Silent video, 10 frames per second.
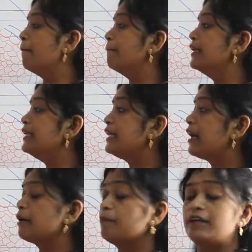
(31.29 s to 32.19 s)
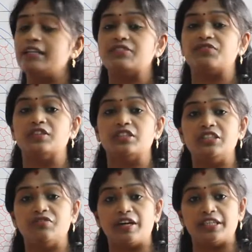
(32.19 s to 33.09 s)
Multicarpillary is further
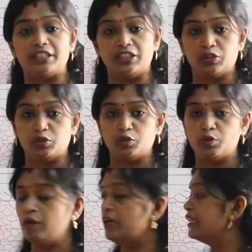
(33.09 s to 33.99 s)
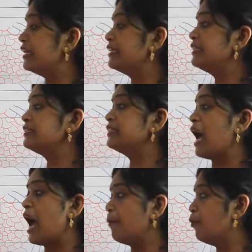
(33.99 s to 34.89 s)
divided into two, that is the
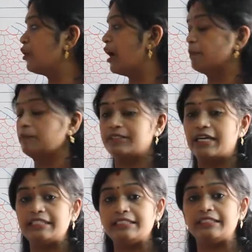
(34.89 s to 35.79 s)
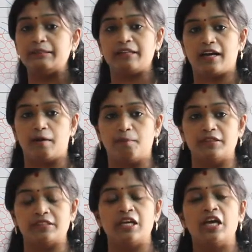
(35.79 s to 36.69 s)
apocarpus and
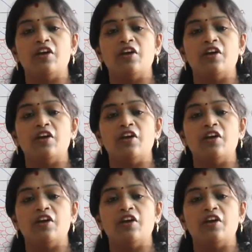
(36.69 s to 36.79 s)
syncarpus.